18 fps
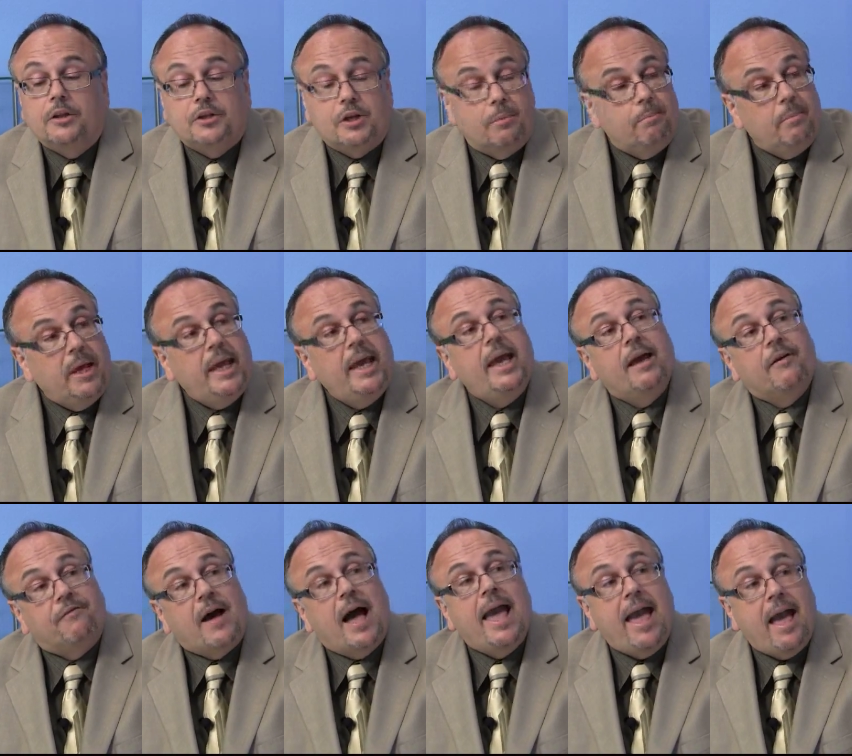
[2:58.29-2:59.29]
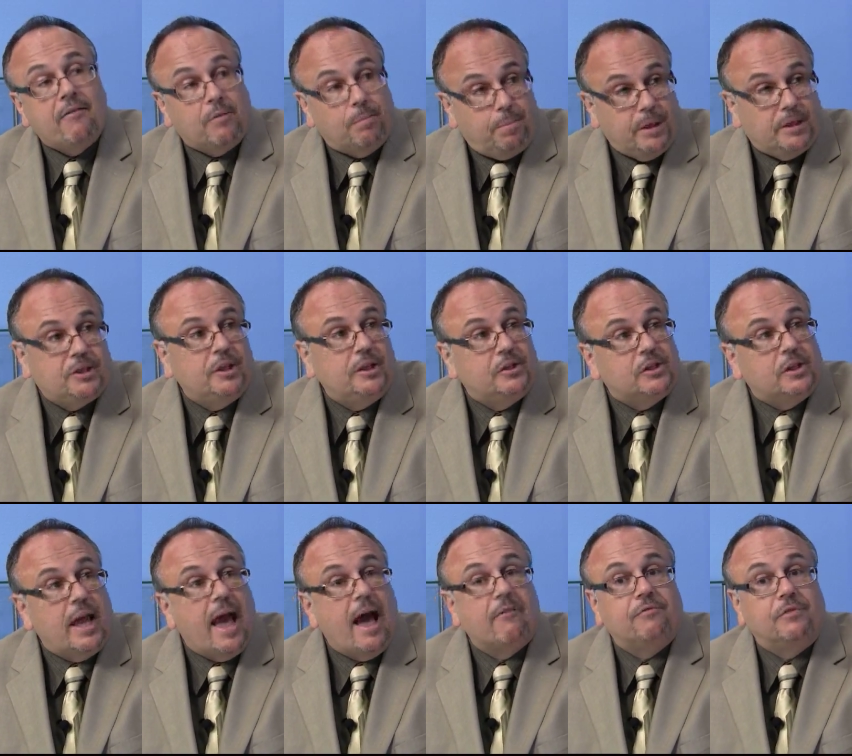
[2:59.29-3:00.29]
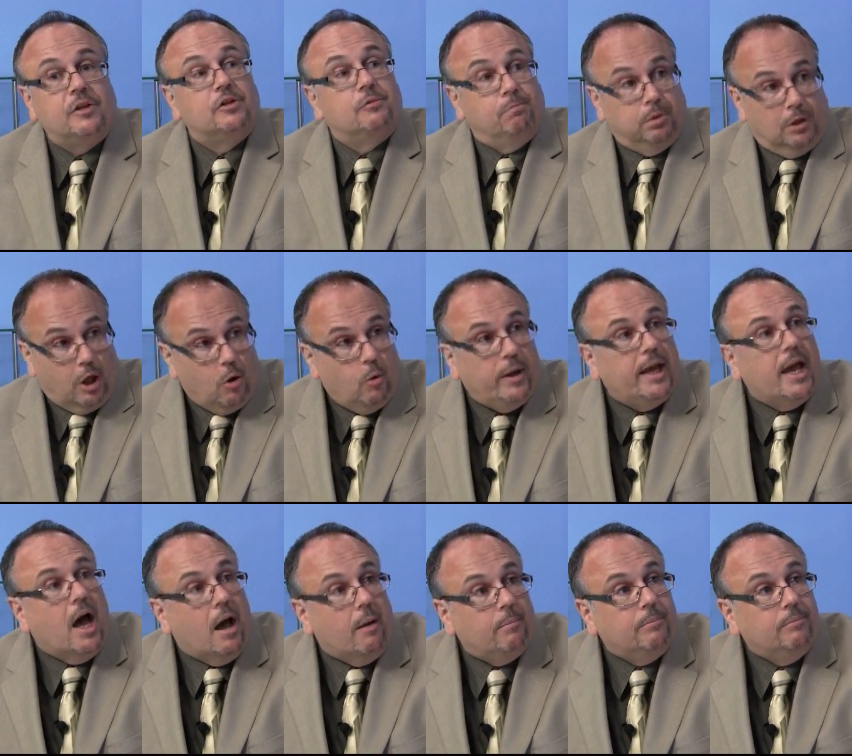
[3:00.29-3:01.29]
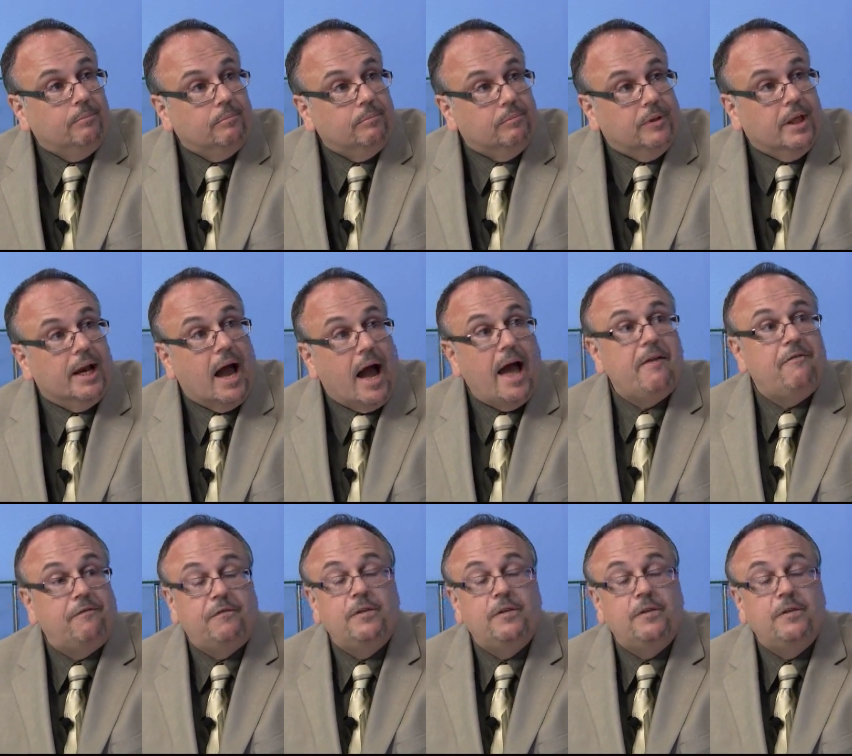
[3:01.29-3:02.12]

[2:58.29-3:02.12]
To me, if I have a pitching staff that's blowing up, that I